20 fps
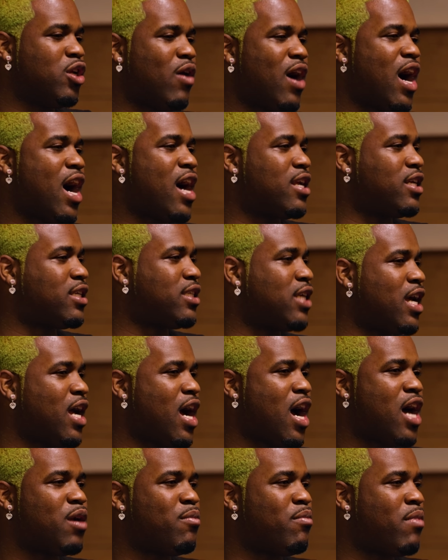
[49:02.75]
out of sight,
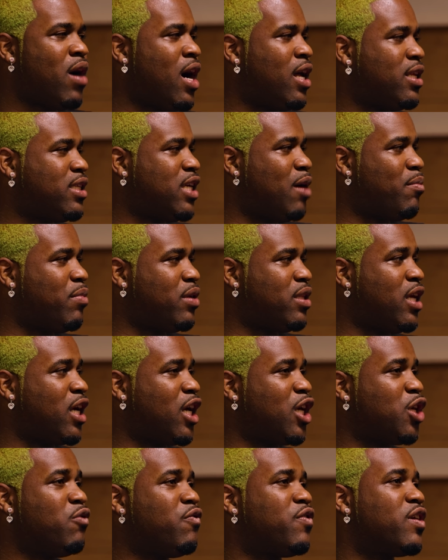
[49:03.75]
out of mind type of thing,
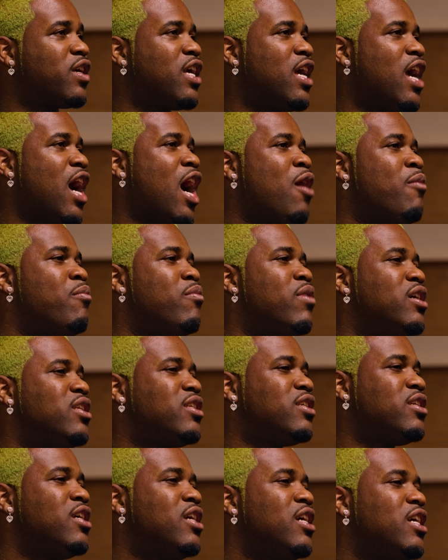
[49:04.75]
and you forget how
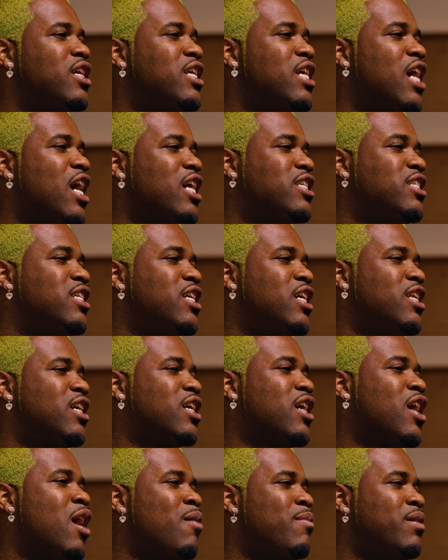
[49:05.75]
much y'all share the
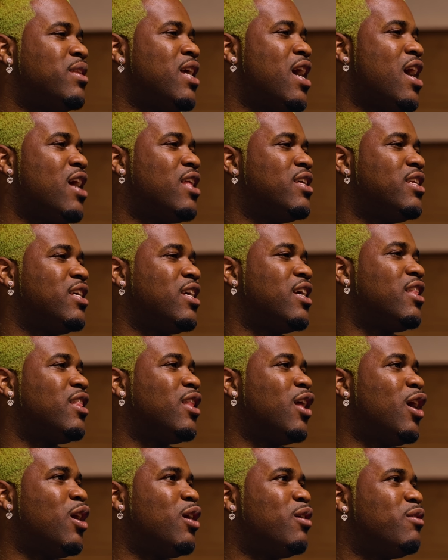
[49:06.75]
commonality and
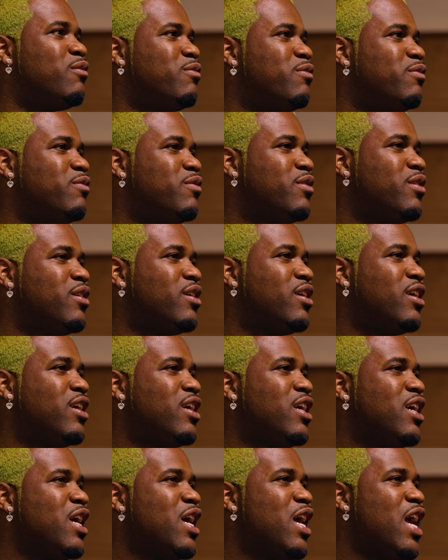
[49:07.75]
love. Yeah.
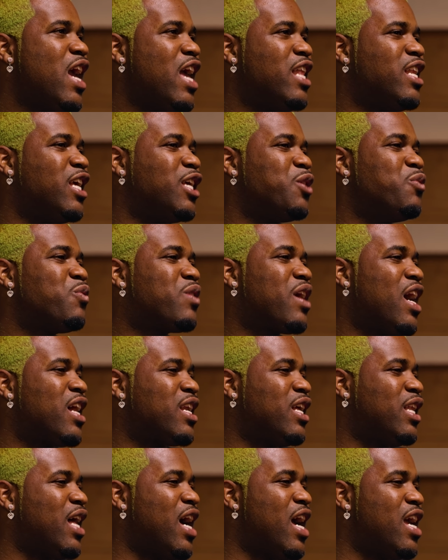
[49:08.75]
And then you kind
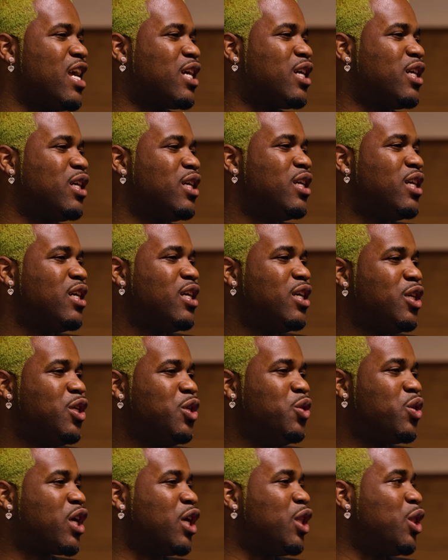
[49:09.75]
of like,
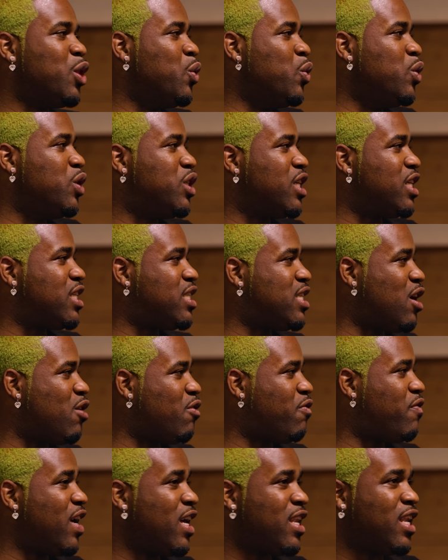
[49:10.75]
you can lose
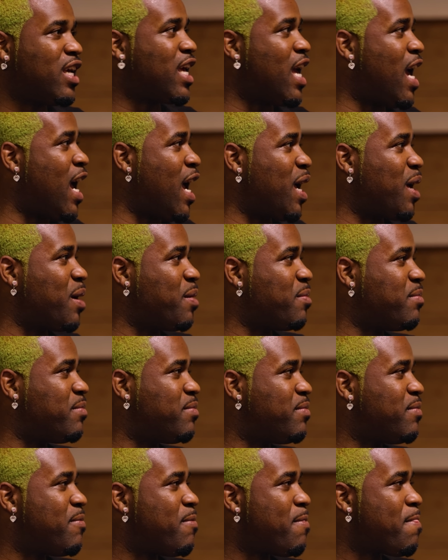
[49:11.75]
yourself in the game.
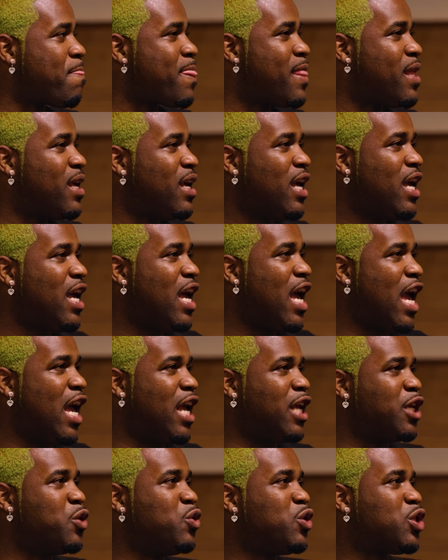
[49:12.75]

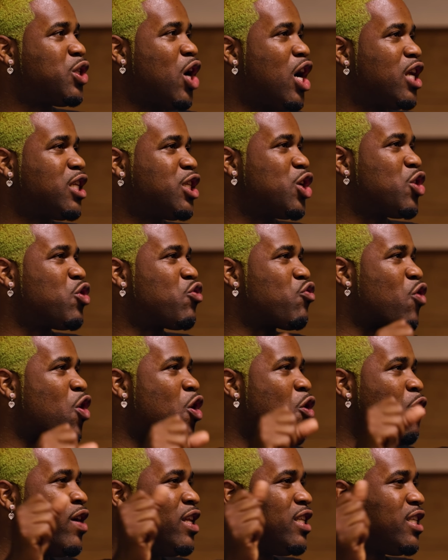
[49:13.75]
And you start to
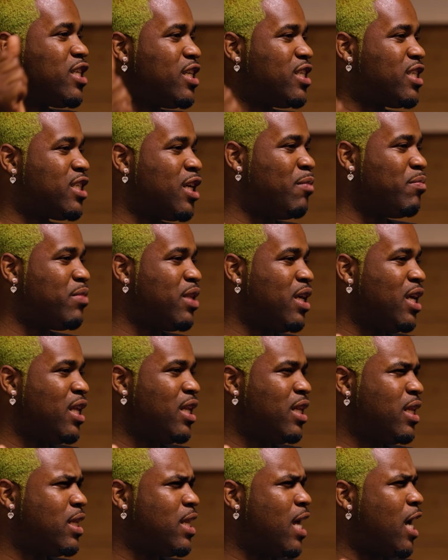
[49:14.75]
grow into
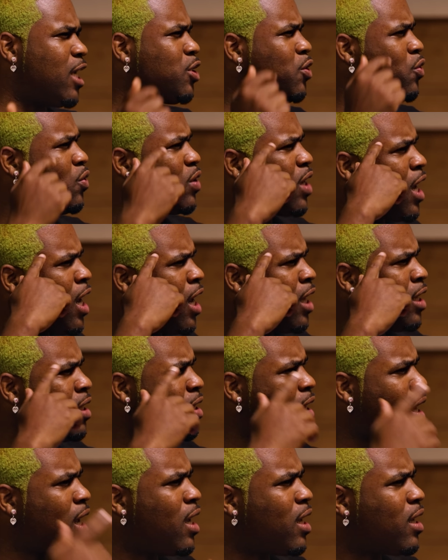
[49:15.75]
something that you kind of
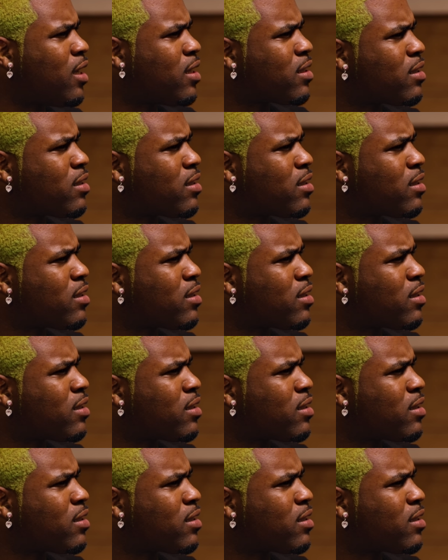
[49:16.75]
like,